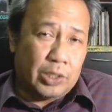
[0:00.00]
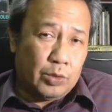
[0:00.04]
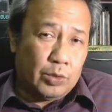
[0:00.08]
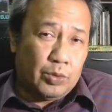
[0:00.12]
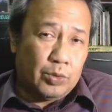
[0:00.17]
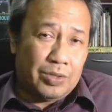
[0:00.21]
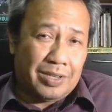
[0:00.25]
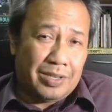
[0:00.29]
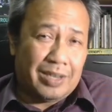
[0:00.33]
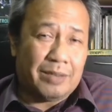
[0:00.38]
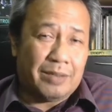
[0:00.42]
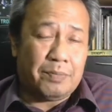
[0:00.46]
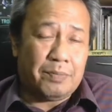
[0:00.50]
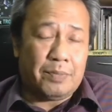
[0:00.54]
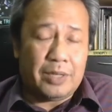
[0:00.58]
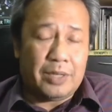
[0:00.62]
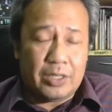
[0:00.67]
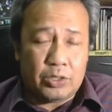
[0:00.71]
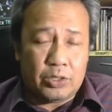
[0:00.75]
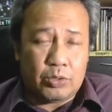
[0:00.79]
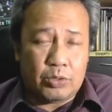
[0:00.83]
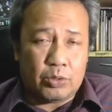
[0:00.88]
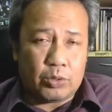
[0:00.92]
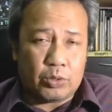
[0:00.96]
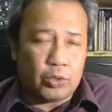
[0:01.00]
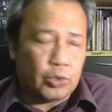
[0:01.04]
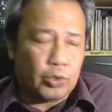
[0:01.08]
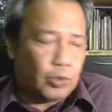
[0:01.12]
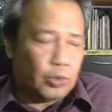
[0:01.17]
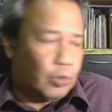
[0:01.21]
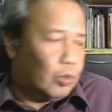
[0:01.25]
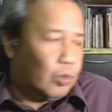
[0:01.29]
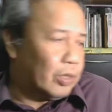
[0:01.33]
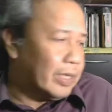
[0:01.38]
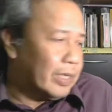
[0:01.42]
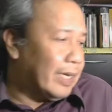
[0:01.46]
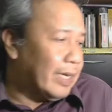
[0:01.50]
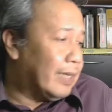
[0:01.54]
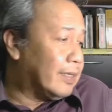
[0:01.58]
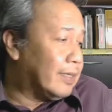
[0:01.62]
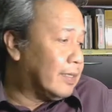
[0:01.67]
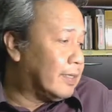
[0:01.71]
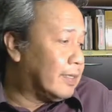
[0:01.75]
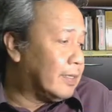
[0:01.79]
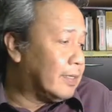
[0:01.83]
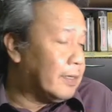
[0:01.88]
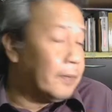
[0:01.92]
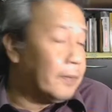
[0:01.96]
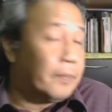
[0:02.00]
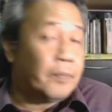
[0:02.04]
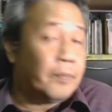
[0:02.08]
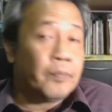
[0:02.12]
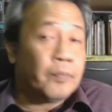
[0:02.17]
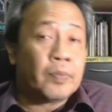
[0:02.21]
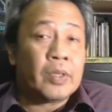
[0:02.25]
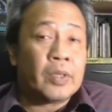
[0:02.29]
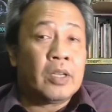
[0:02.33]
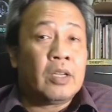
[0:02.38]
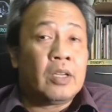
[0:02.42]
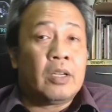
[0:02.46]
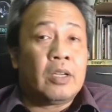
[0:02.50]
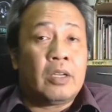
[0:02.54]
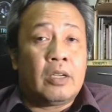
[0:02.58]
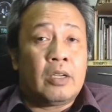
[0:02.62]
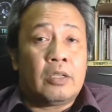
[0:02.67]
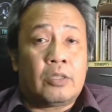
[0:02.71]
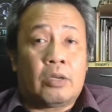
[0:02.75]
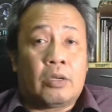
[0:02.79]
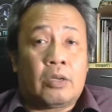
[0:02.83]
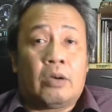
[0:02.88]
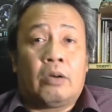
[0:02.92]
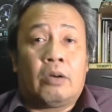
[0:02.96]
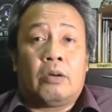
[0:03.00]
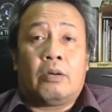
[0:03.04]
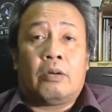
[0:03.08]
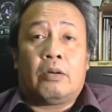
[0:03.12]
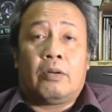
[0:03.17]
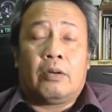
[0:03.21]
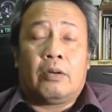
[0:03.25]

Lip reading: new therapies to control cancer. So